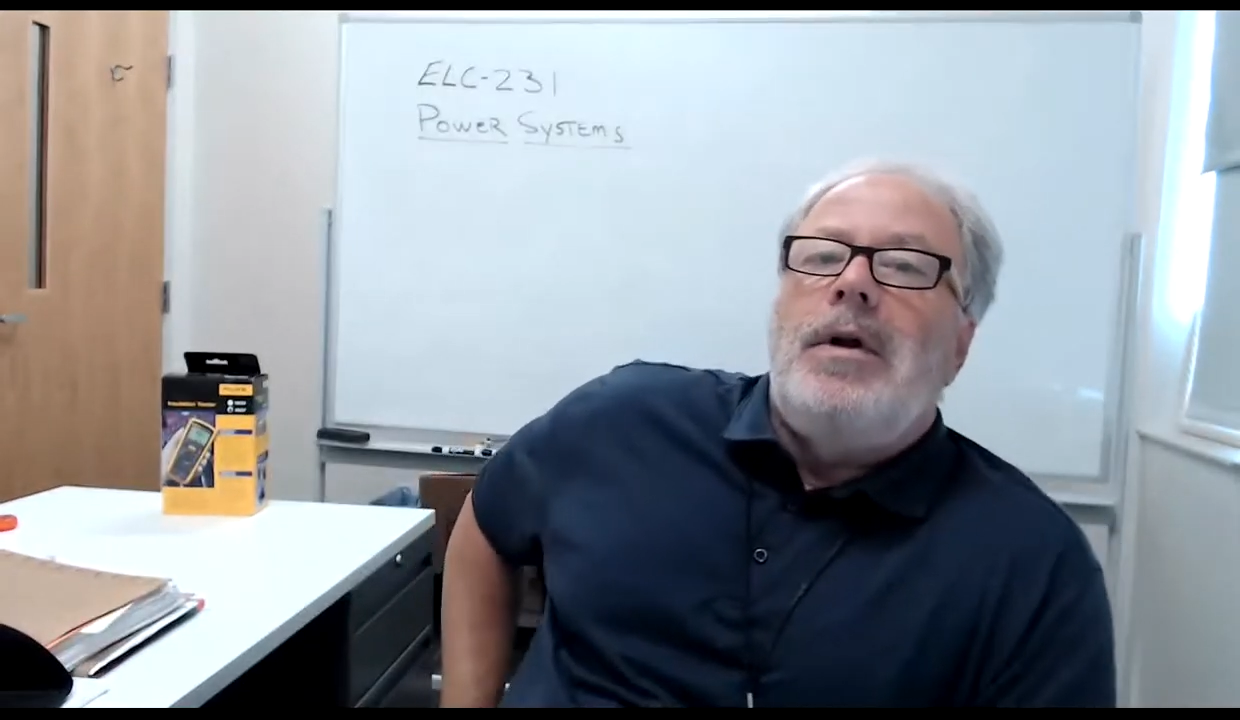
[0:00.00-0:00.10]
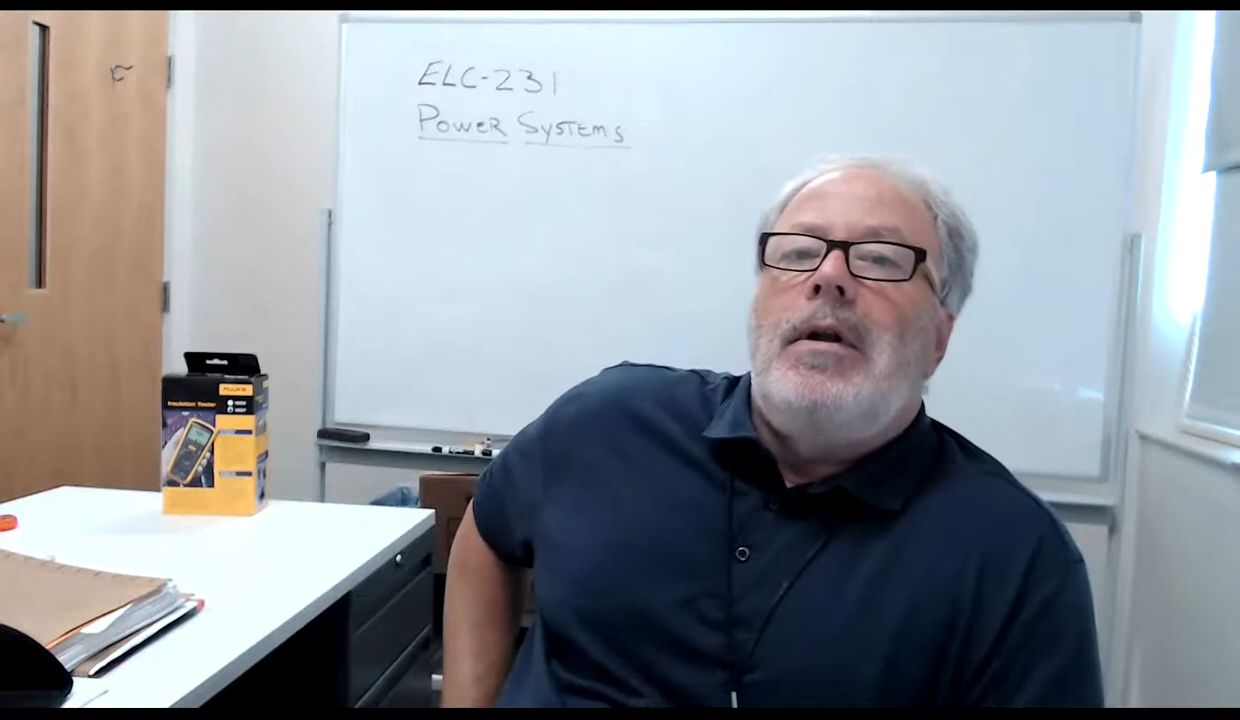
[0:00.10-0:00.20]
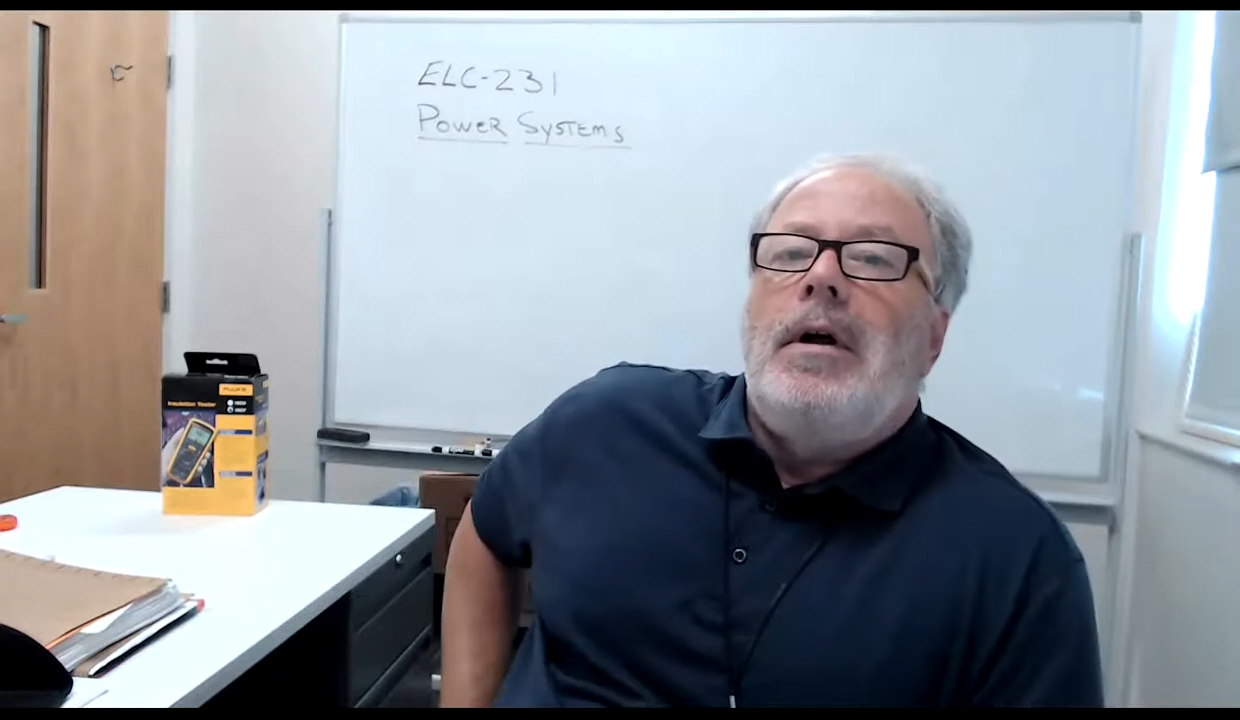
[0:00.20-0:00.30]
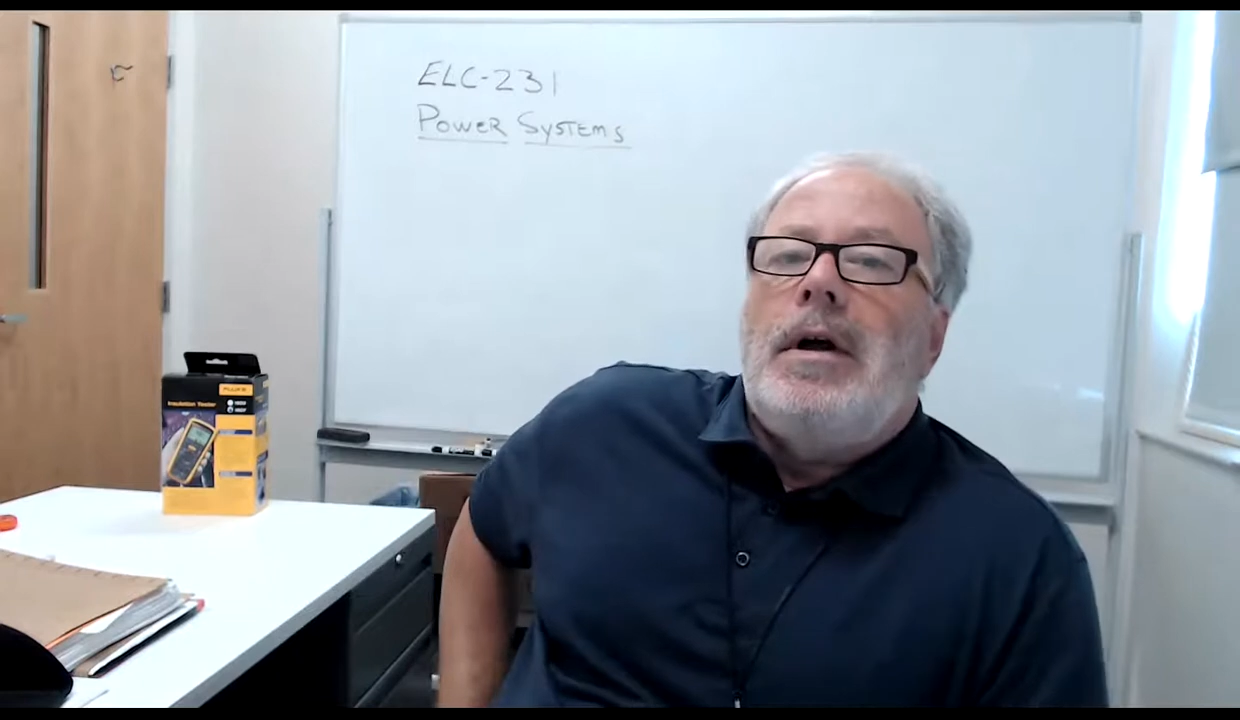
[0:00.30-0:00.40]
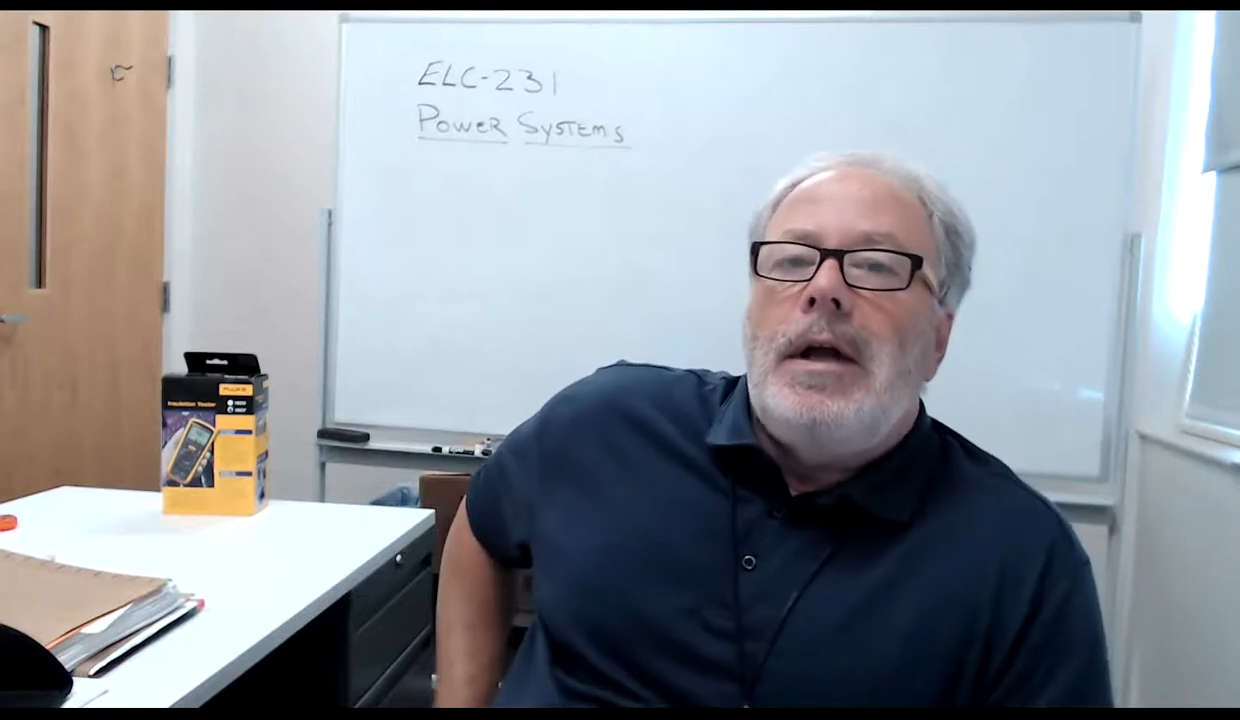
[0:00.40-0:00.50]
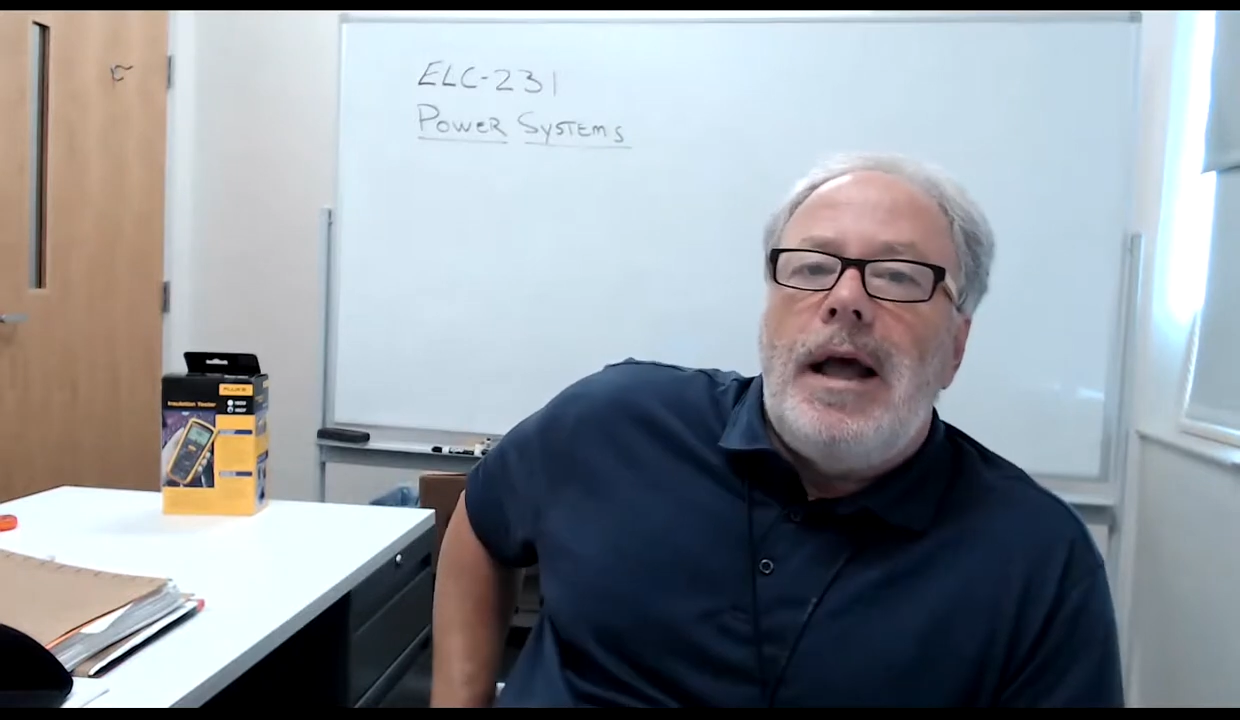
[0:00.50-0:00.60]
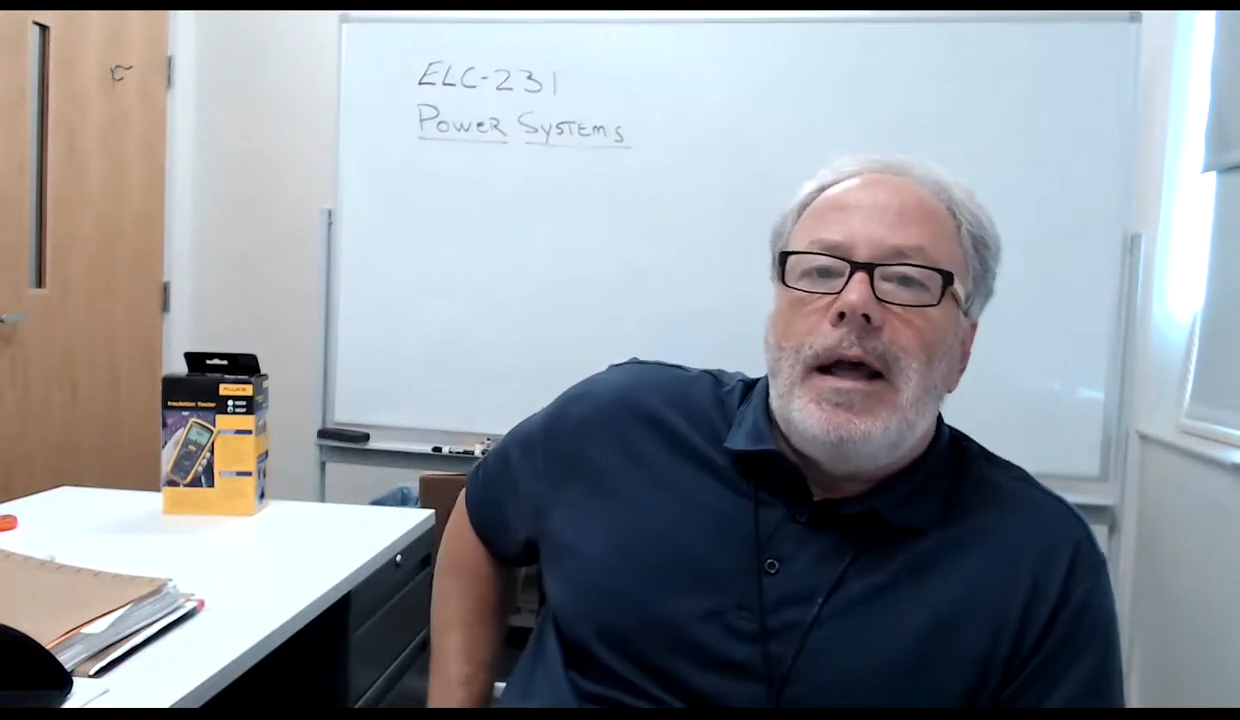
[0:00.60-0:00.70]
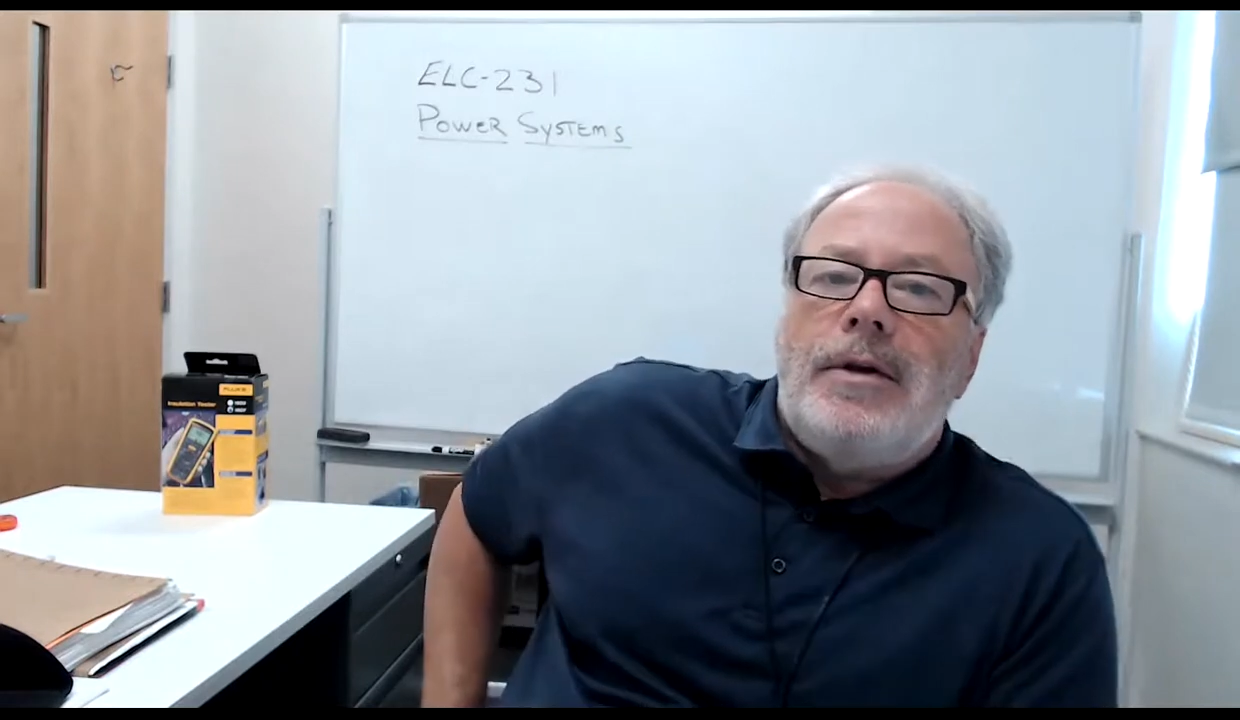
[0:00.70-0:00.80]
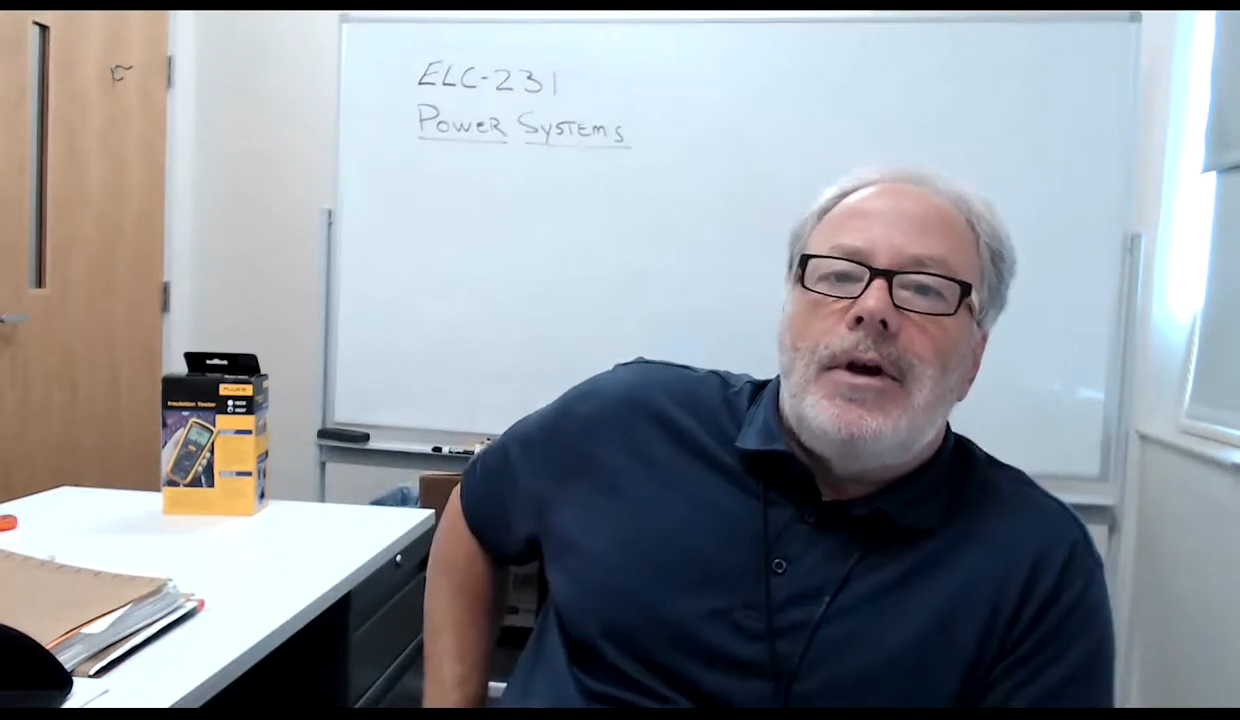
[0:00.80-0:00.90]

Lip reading: looking at